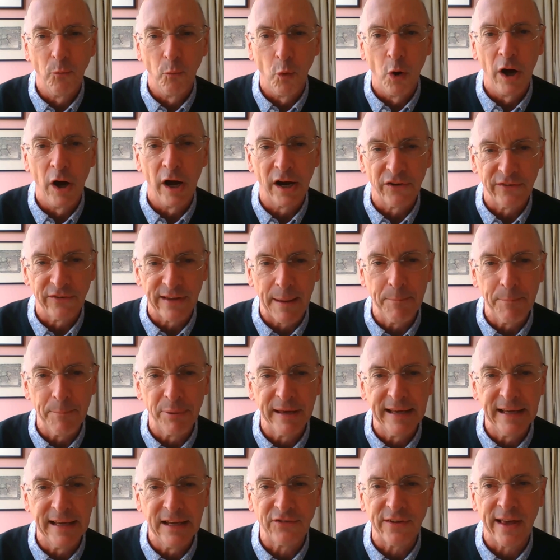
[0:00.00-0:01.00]
work as
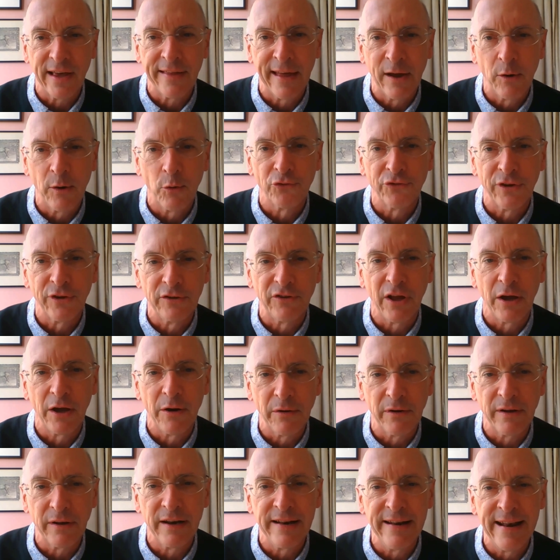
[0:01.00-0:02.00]
MPs, and they also
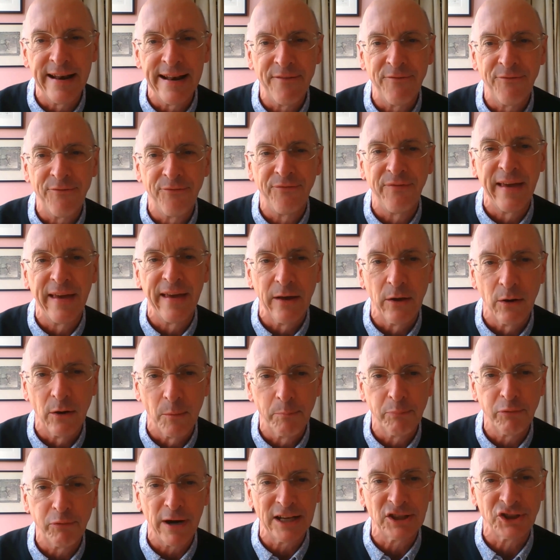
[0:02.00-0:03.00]
don't
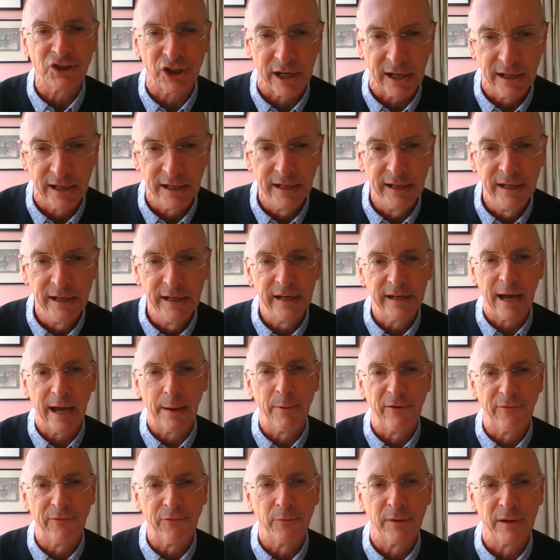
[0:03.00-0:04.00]
feel pressure
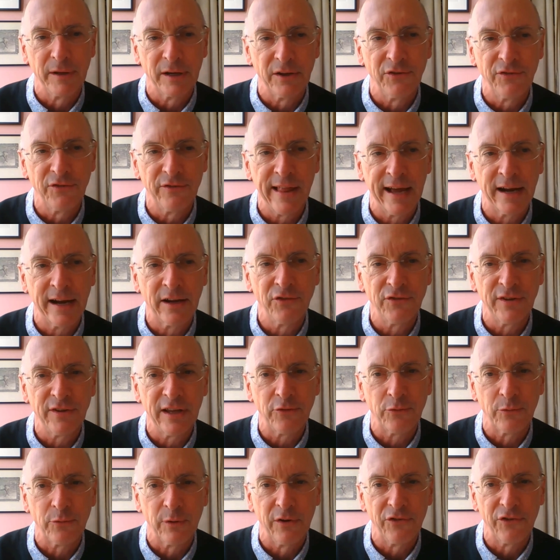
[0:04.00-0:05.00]
coming from their
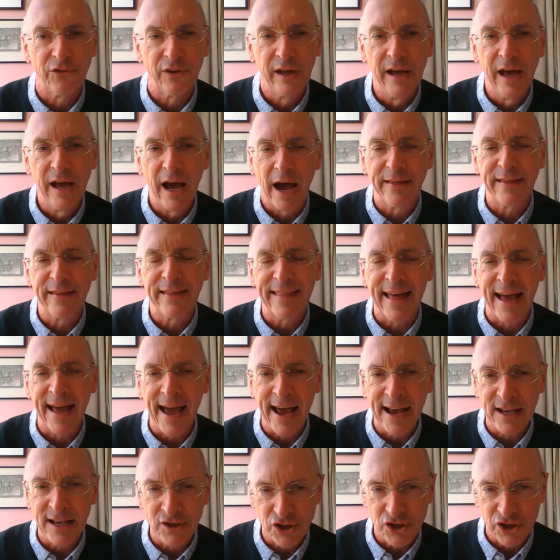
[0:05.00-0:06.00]
constituents. I think that
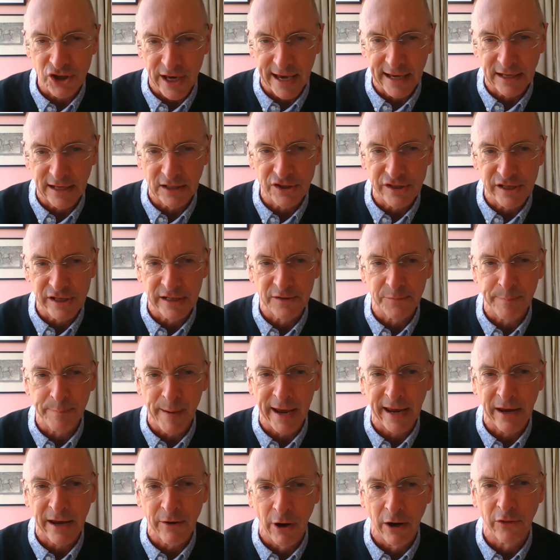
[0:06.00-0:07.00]
has changed since
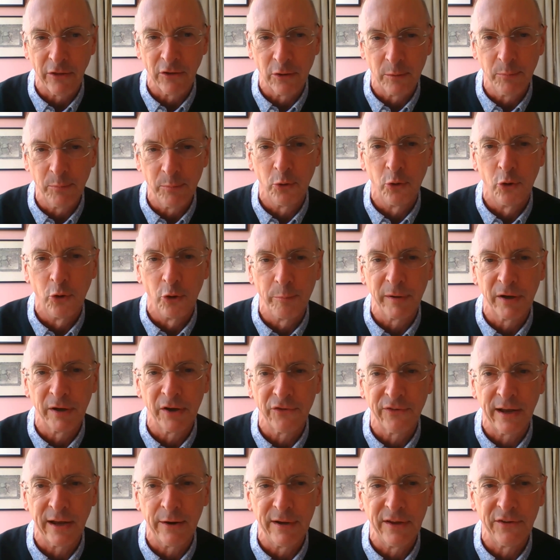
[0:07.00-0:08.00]
Becky wrote the report,
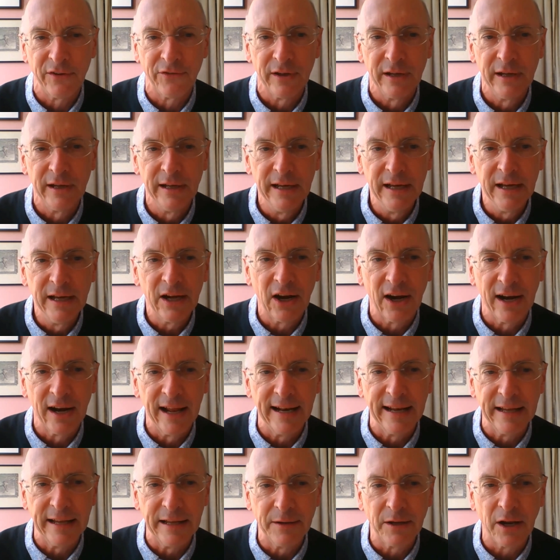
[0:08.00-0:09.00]
because there is
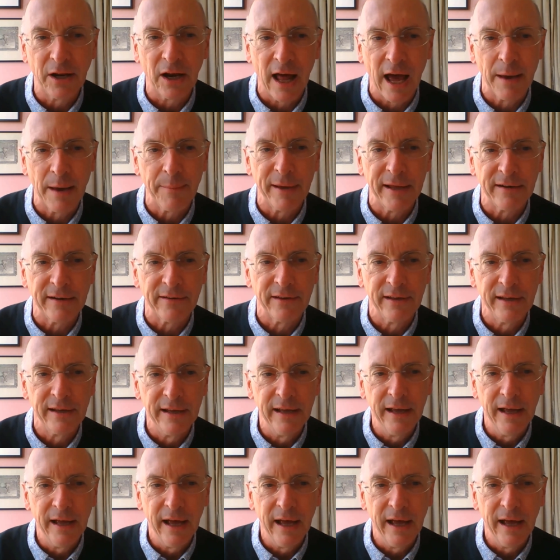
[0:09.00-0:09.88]
clearly climate